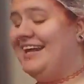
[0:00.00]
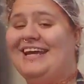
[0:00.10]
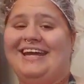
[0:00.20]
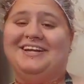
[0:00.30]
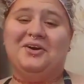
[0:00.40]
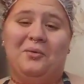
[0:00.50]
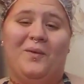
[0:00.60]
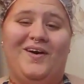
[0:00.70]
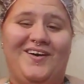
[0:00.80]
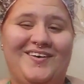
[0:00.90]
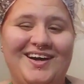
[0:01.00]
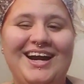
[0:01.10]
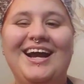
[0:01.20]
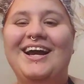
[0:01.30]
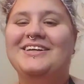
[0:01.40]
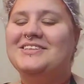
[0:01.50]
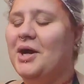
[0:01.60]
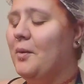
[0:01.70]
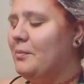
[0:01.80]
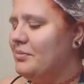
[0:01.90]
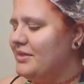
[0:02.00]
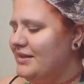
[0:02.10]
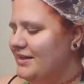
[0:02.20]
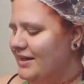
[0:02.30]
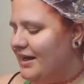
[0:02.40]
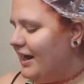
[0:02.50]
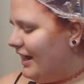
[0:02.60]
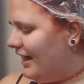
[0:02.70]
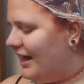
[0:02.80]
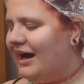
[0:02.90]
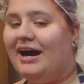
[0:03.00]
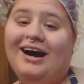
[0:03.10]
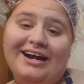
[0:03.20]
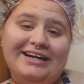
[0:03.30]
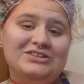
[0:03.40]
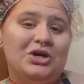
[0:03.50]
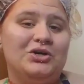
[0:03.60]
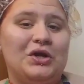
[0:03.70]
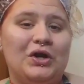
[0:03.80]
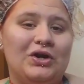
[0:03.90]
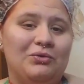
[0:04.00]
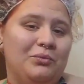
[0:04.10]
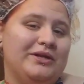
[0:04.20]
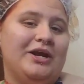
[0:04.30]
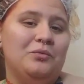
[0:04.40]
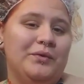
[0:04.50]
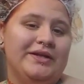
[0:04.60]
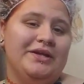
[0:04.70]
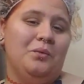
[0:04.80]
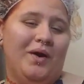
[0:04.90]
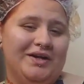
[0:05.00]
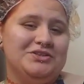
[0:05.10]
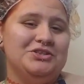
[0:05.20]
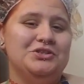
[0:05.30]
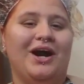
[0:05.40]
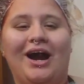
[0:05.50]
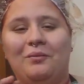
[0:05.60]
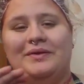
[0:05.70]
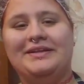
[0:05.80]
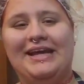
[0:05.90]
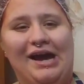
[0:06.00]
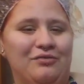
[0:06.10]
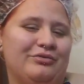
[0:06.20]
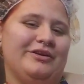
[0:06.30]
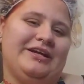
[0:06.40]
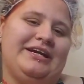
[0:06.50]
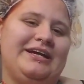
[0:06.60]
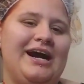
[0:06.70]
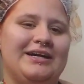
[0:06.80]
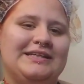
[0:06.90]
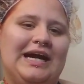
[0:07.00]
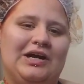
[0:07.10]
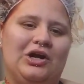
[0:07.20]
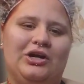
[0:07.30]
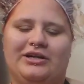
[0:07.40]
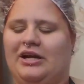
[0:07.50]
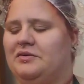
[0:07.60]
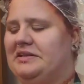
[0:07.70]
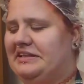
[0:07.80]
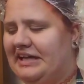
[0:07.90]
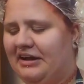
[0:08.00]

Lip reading: licking the wall. So I told her when I really want to, I would definitely contact her, and I would